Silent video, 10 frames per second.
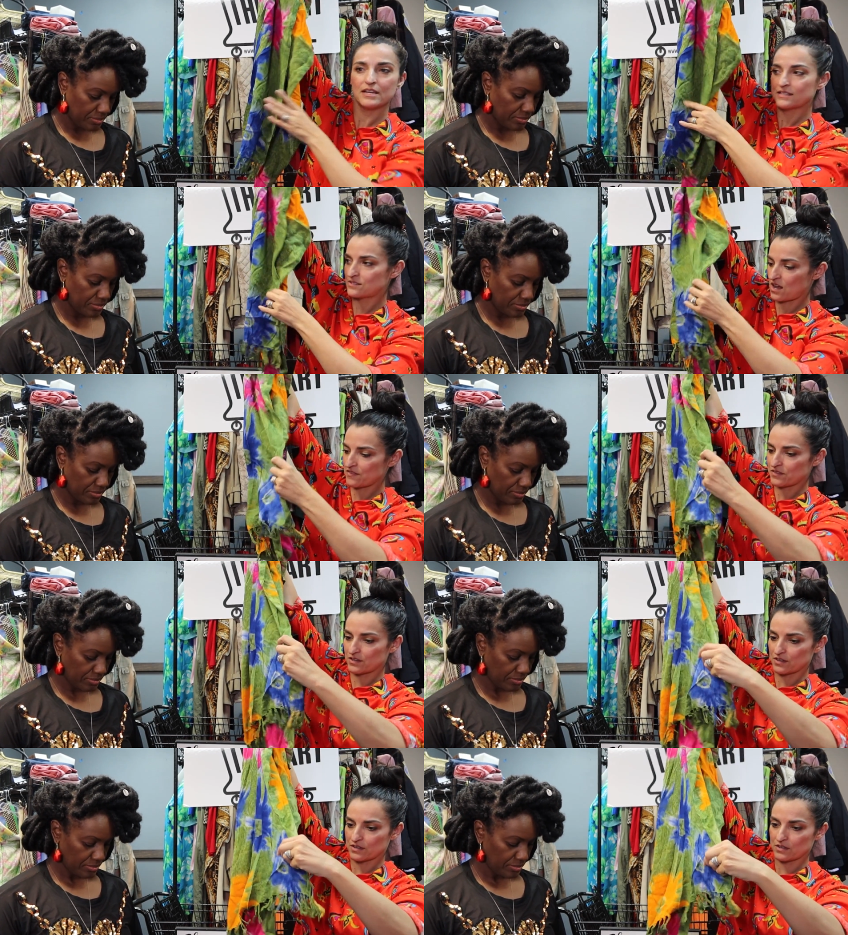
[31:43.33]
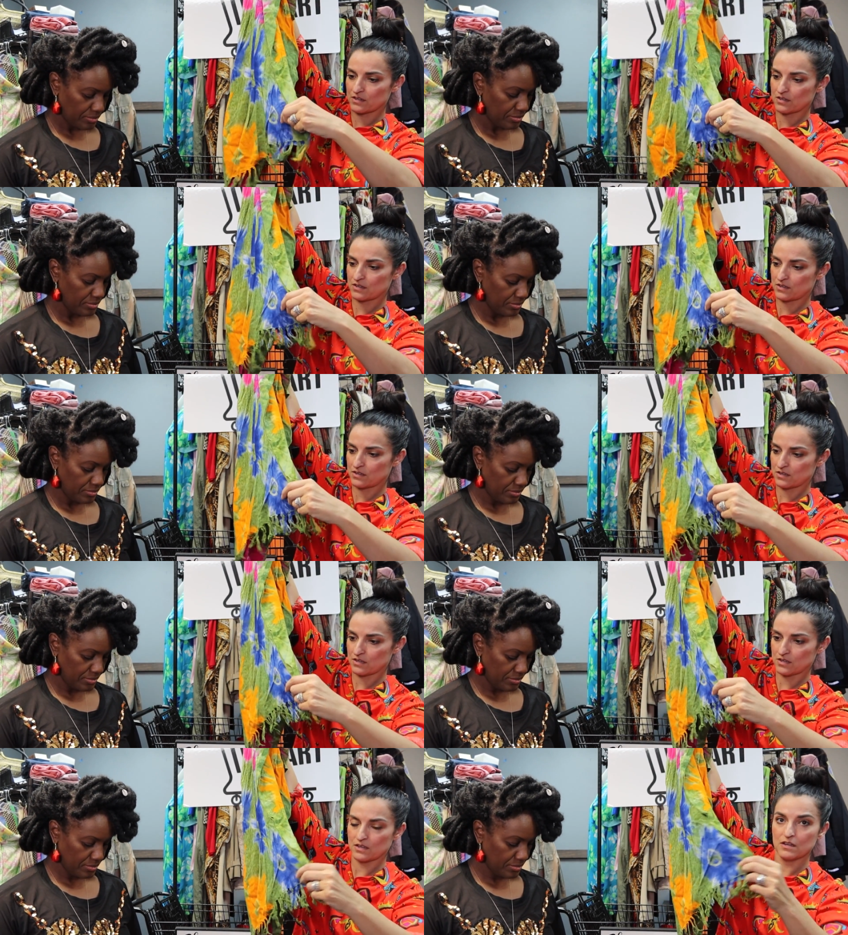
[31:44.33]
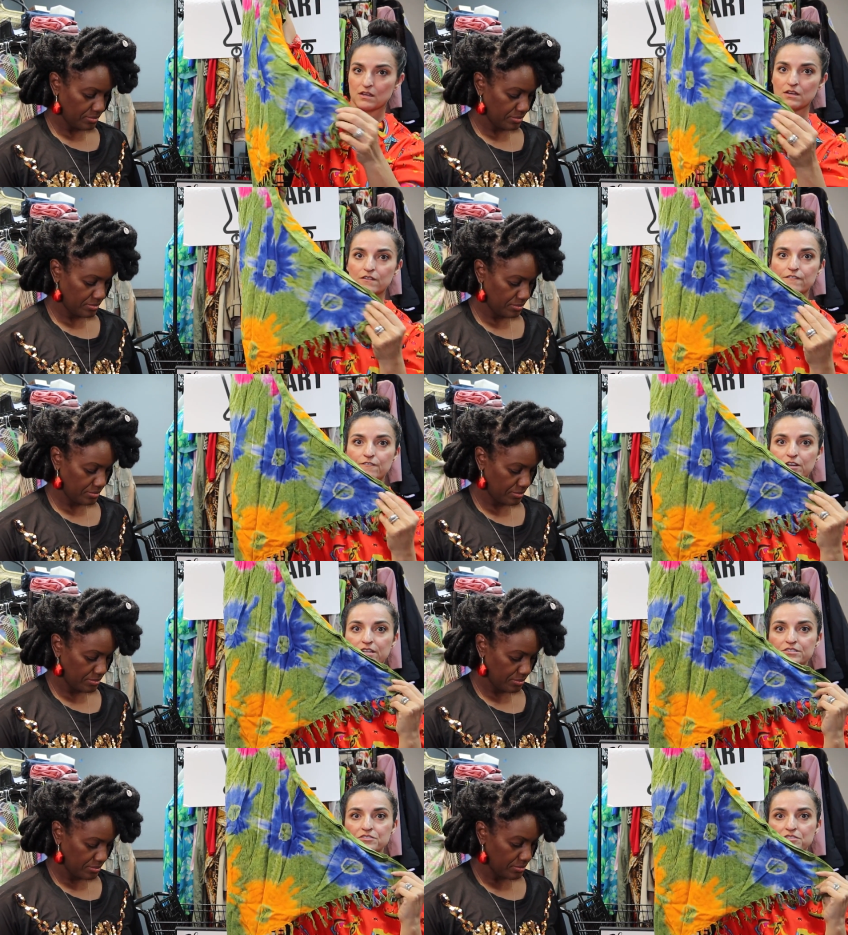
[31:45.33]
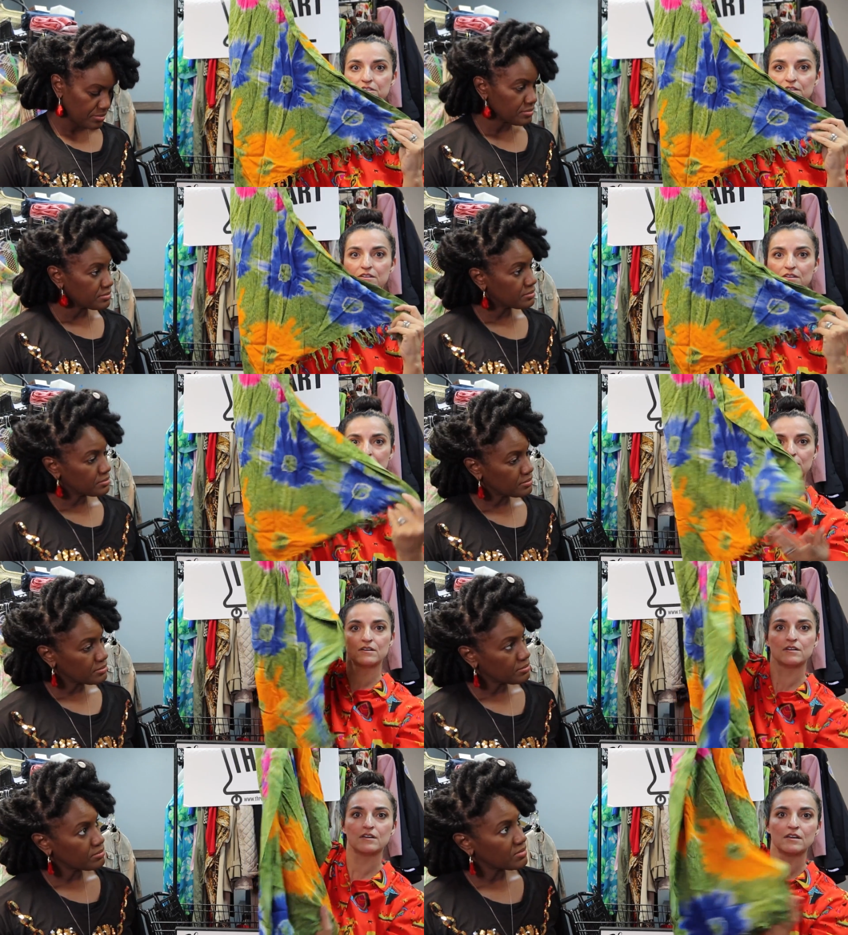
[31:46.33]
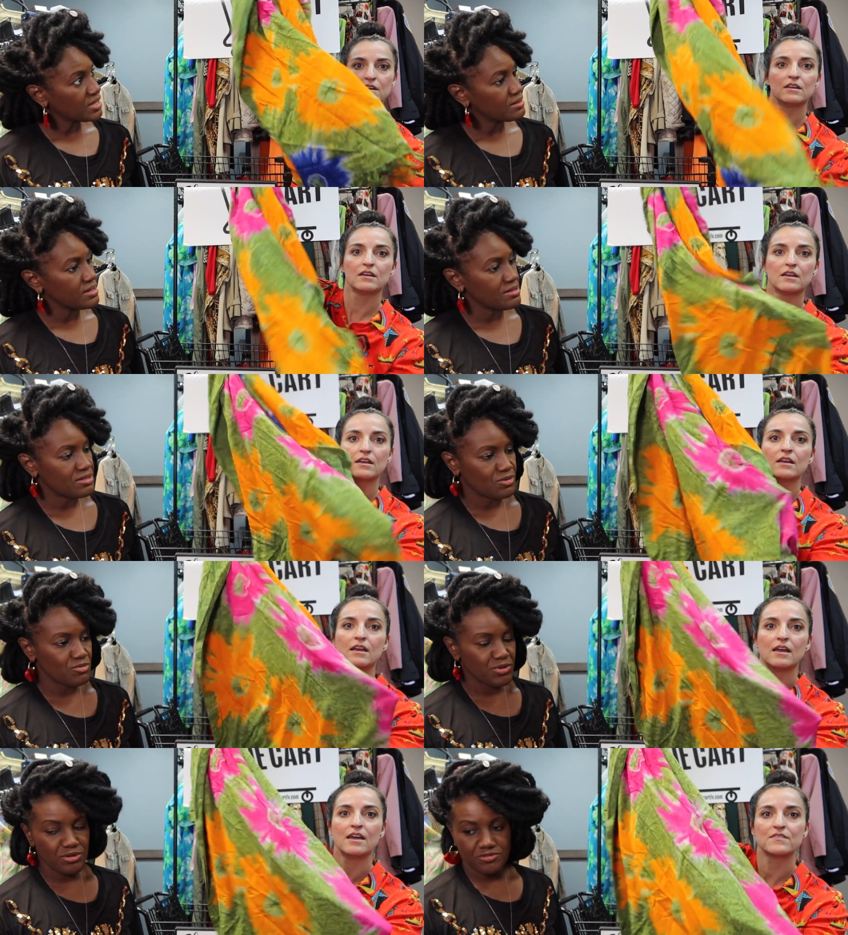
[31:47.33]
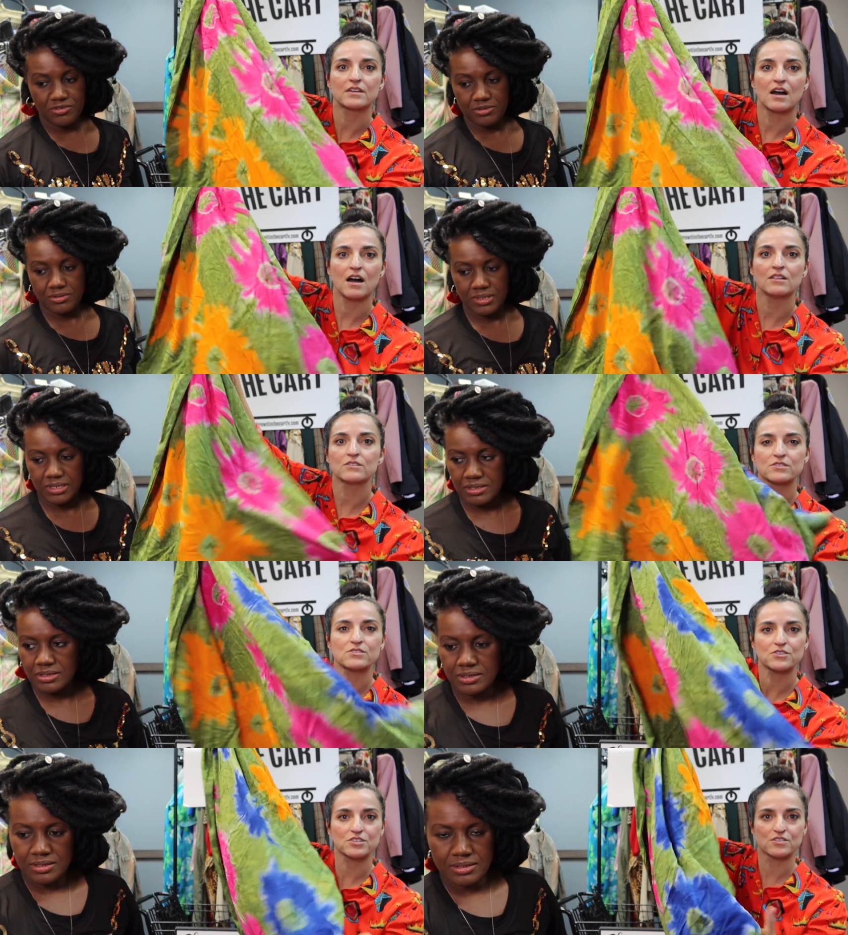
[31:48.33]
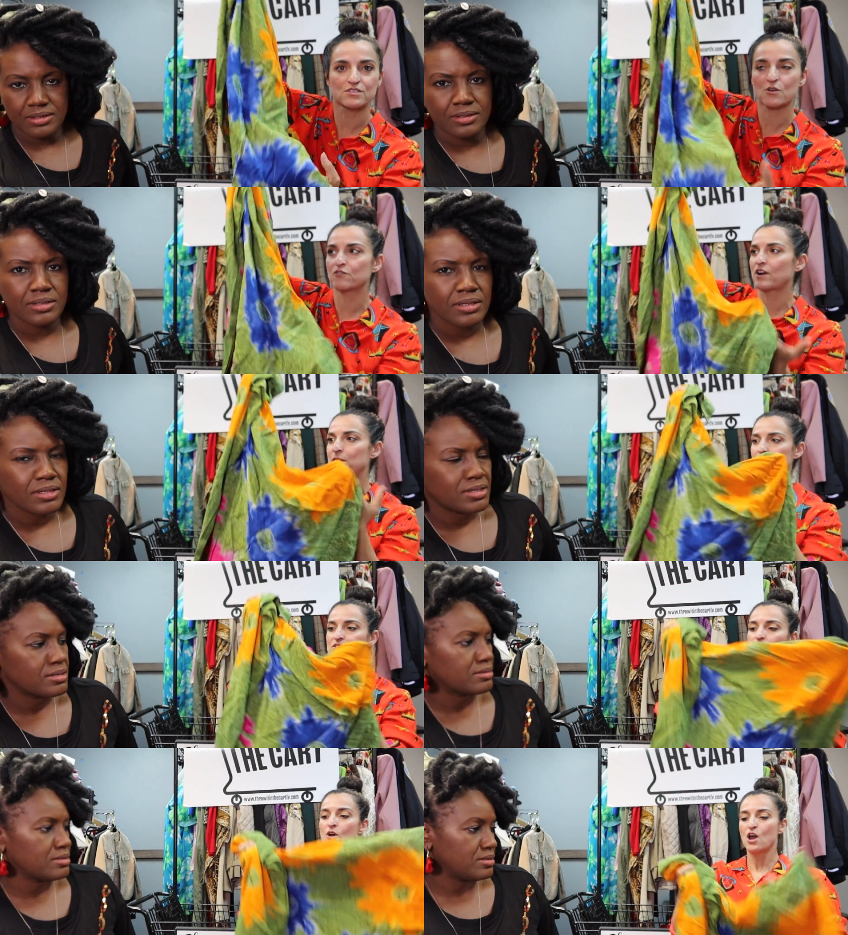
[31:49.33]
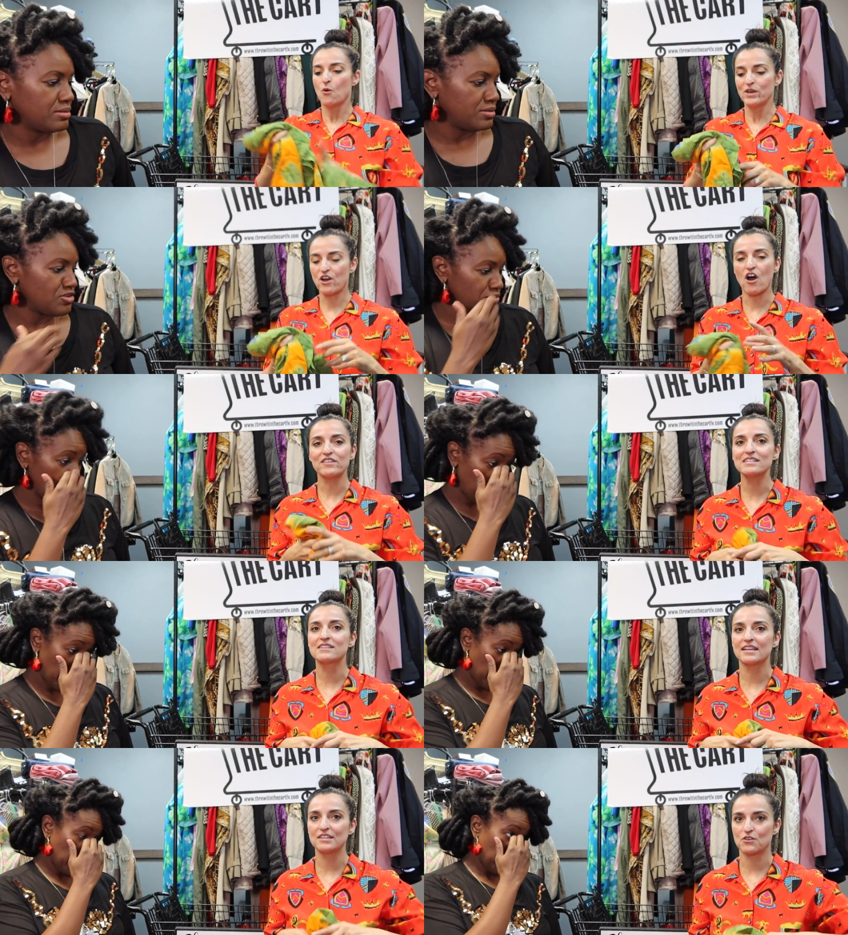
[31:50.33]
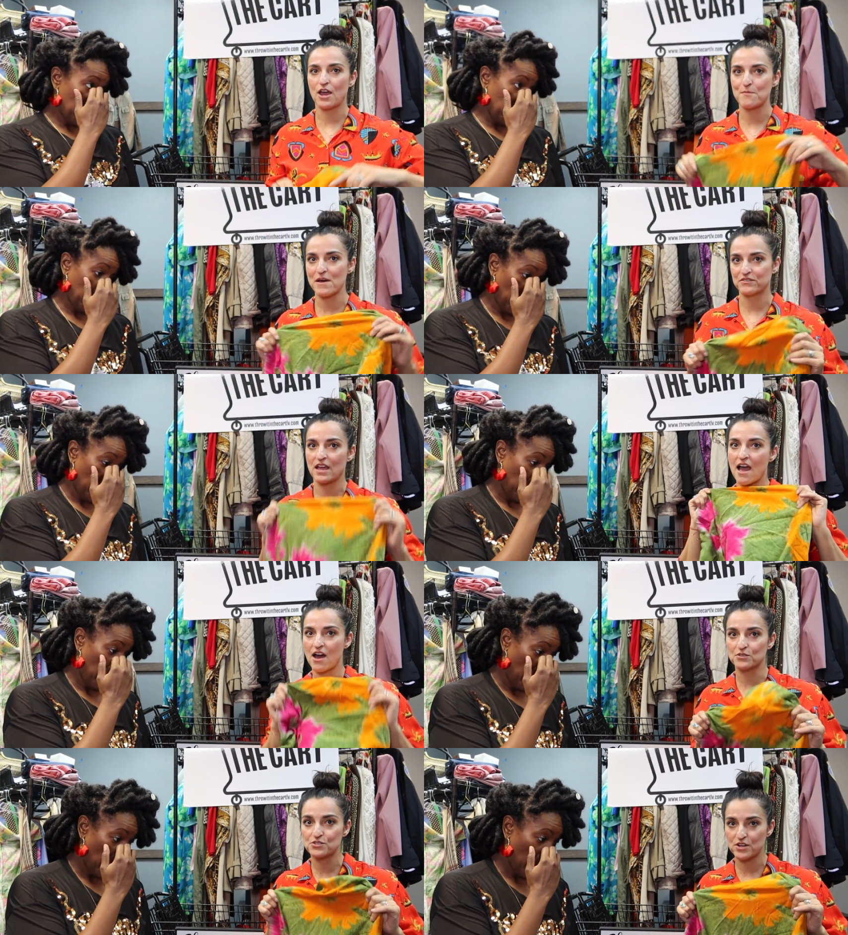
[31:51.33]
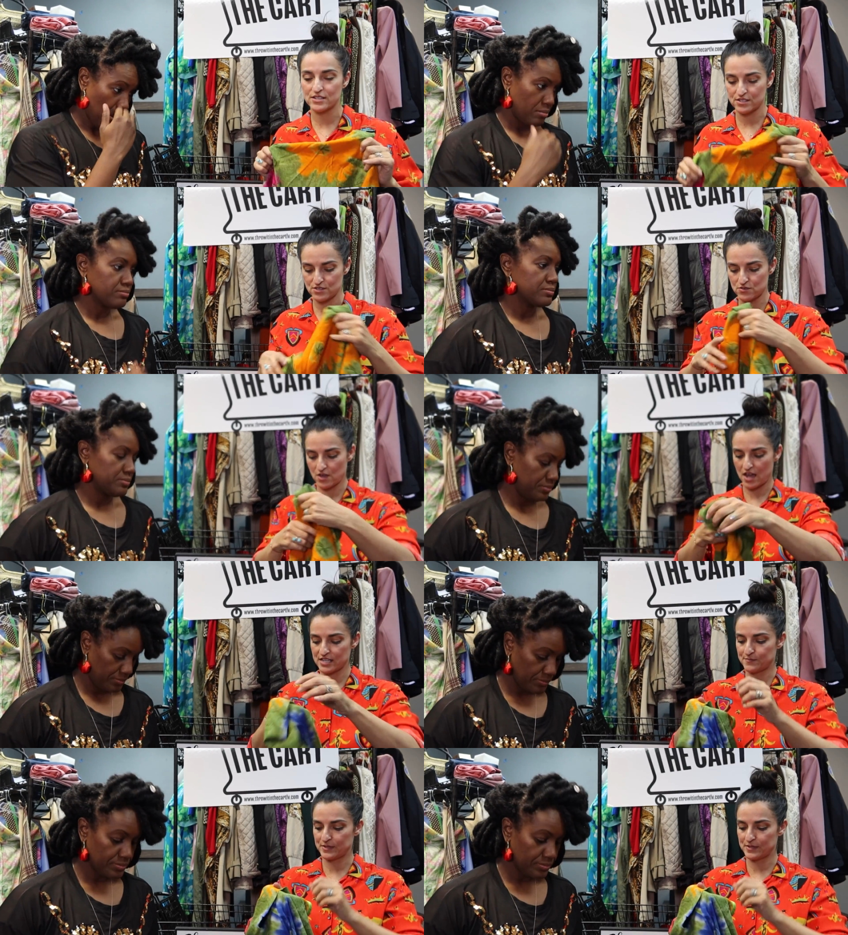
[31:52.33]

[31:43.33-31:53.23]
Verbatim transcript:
Speaker 1: It's got the fringe.
Speaker 2: It's so
Speaker 1: beautiful. And the colors are just so vibrant. So we these, call these get the crap out the house dresses, you guys,